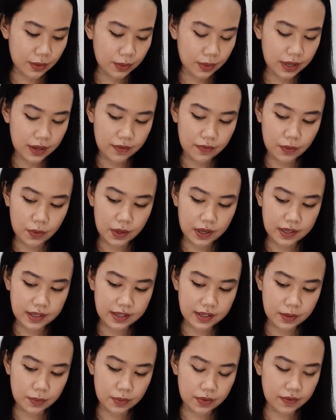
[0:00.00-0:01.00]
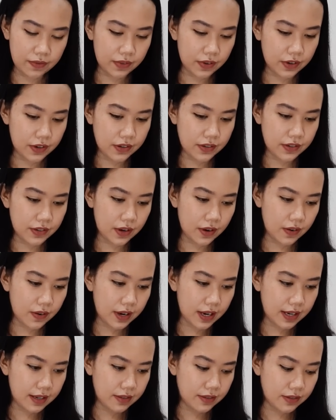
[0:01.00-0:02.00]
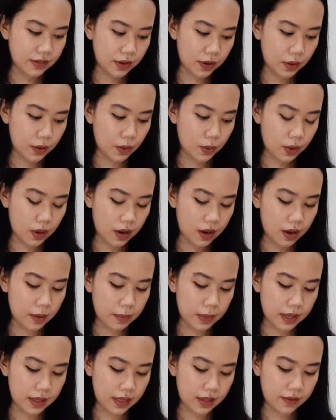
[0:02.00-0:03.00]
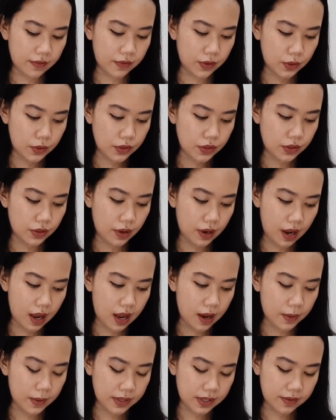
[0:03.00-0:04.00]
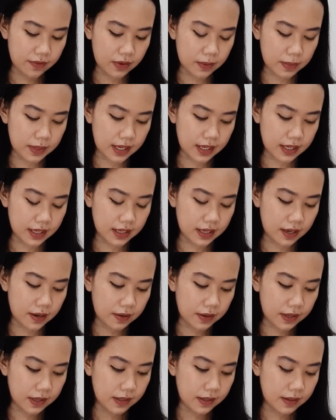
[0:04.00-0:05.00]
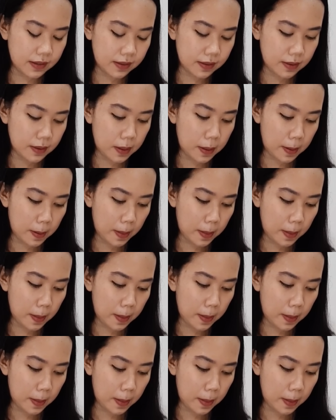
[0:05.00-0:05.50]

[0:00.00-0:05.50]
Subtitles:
Three of Wands in reverse. All right, so in the future, how is it from Sagittarius?